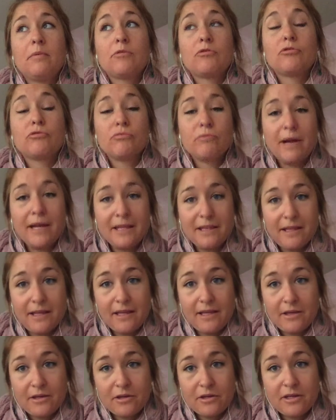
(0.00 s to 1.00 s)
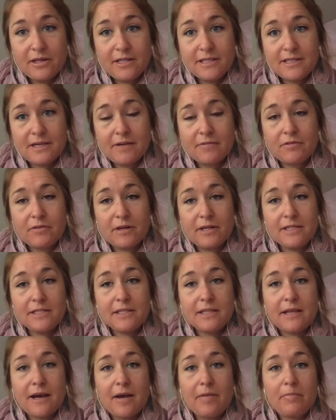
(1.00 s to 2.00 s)
greatly increased after I
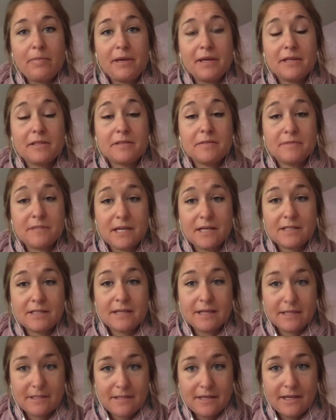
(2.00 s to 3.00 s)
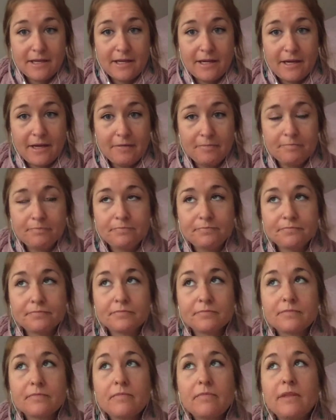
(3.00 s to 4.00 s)
did that because of test anxiety.
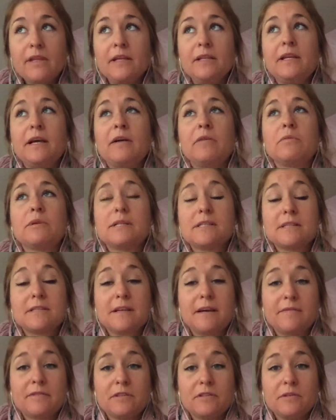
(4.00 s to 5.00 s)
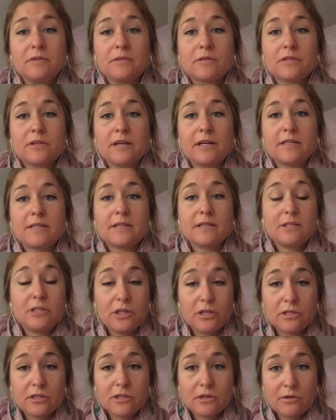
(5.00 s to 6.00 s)
Now, what does this have to do with stress? It
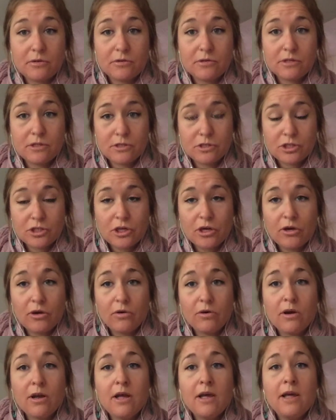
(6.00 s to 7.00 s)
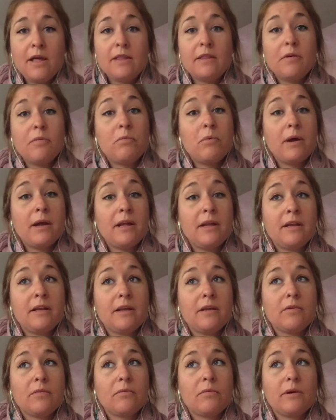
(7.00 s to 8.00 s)
just goes to show that
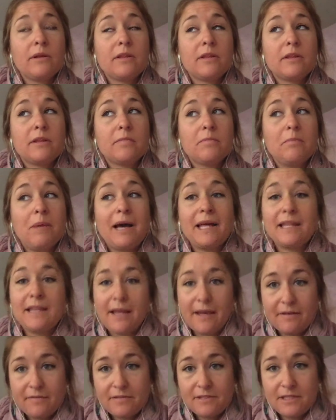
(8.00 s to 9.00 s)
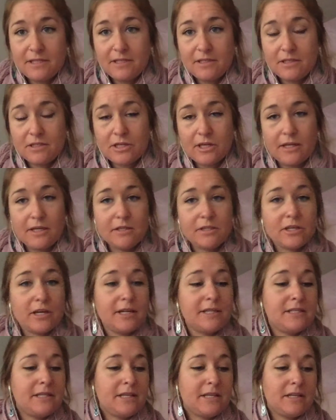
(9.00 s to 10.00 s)
when with my life didn't change,
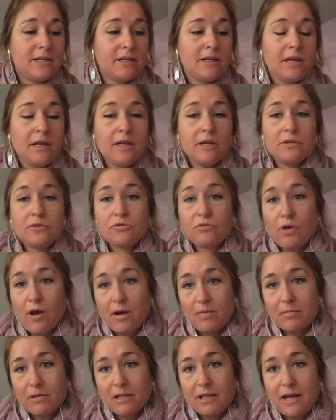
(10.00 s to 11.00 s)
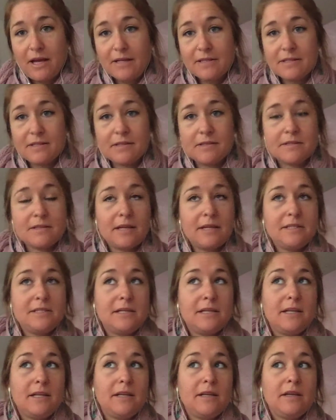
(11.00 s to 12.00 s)
I didn't drop classes, I
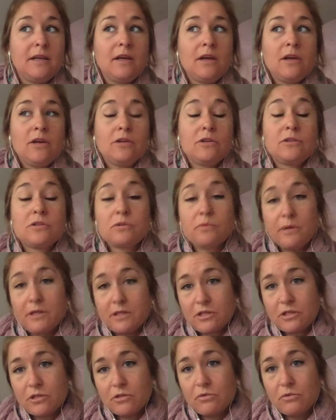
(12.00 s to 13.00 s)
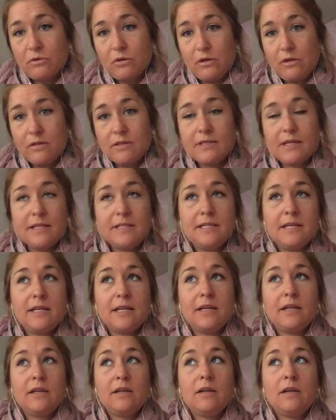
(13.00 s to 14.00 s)
didn't switch schools, I
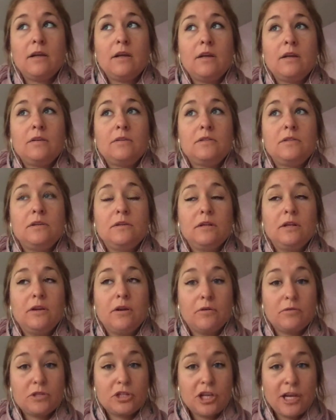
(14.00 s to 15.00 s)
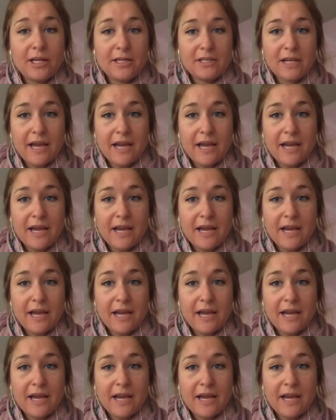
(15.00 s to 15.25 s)
didn't, change